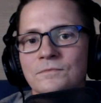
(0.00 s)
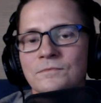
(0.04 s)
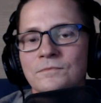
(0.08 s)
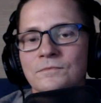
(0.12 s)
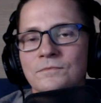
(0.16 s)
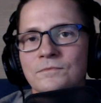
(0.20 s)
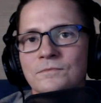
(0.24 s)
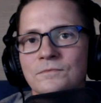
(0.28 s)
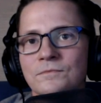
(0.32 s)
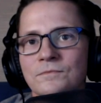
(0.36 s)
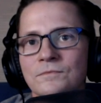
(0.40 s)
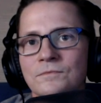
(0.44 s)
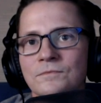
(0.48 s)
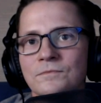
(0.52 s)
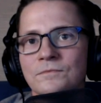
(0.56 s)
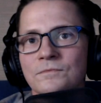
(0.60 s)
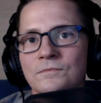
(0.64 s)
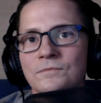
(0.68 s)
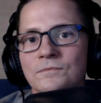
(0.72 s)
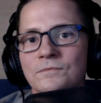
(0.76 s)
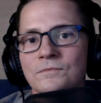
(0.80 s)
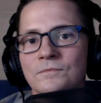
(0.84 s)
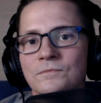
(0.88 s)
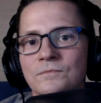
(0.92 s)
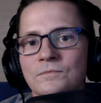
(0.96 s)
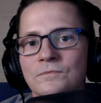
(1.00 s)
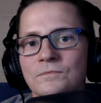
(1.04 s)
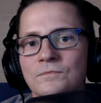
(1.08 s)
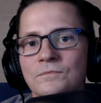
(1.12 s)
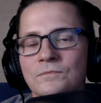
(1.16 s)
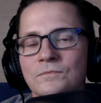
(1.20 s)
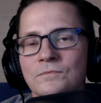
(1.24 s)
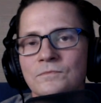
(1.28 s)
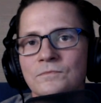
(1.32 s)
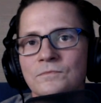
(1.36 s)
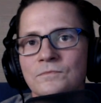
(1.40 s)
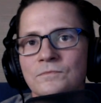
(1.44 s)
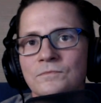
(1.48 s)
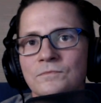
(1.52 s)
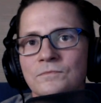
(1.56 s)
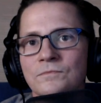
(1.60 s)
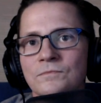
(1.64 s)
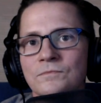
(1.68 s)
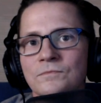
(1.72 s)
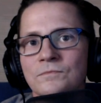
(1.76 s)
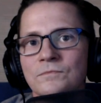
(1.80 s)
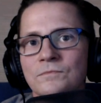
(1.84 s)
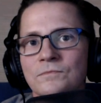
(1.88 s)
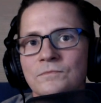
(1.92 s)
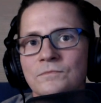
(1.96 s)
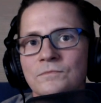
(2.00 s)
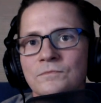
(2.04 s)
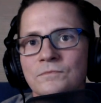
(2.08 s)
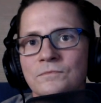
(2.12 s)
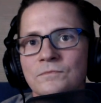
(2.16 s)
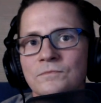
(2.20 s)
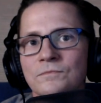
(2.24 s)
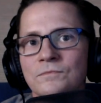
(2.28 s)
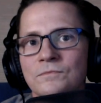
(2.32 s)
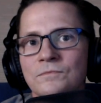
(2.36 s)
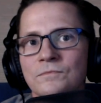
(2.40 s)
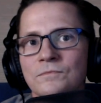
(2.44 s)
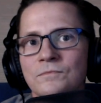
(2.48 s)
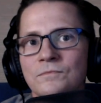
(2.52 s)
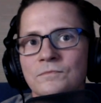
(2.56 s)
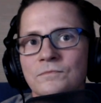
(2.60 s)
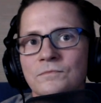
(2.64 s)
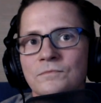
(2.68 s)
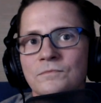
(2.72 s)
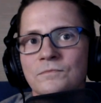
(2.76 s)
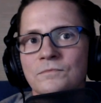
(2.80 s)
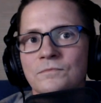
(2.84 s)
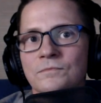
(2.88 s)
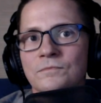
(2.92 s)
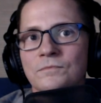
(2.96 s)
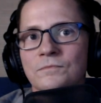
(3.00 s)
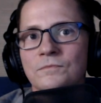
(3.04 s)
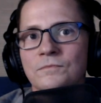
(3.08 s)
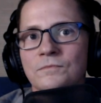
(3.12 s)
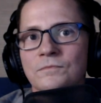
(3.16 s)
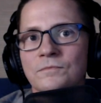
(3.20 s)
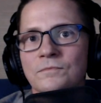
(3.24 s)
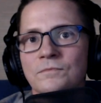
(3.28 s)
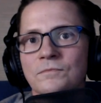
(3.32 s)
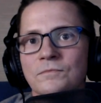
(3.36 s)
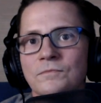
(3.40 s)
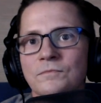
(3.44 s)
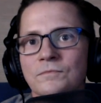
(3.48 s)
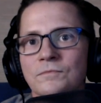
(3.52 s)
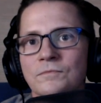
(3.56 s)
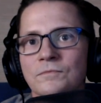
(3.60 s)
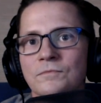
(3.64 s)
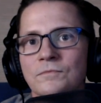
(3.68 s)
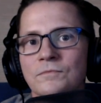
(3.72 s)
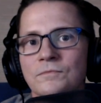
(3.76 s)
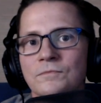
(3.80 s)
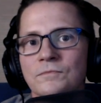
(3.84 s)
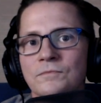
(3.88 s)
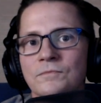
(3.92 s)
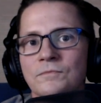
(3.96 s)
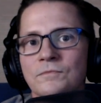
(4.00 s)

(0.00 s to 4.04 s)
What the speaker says: [no speech]